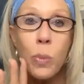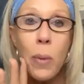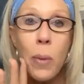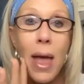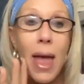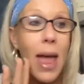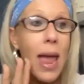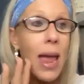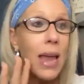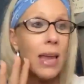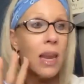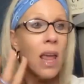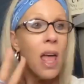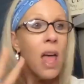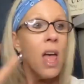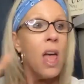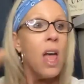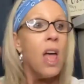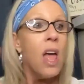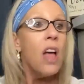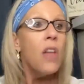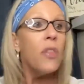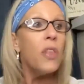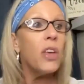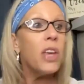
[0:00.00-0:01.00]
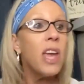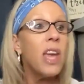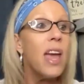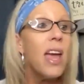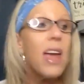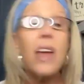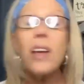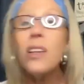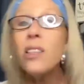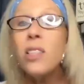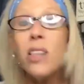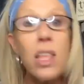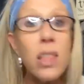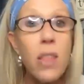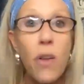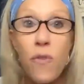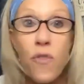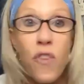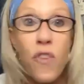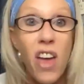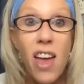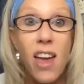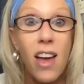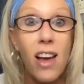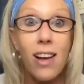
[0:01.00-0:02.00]
made the king is in
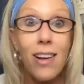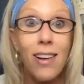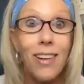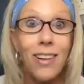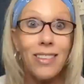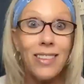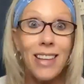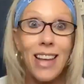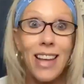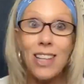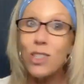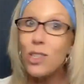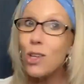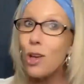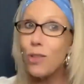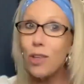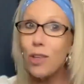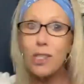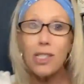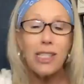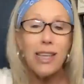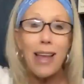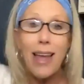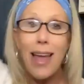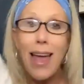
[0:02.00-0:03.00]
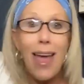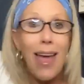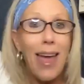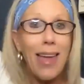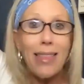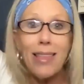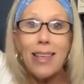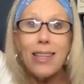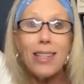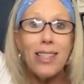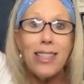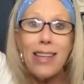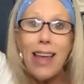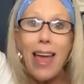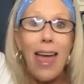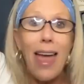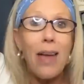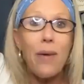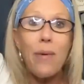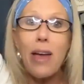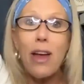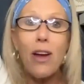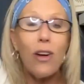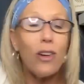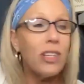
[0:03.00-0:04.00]
the field. And so this day, this day
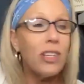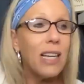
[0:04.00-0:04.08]
we are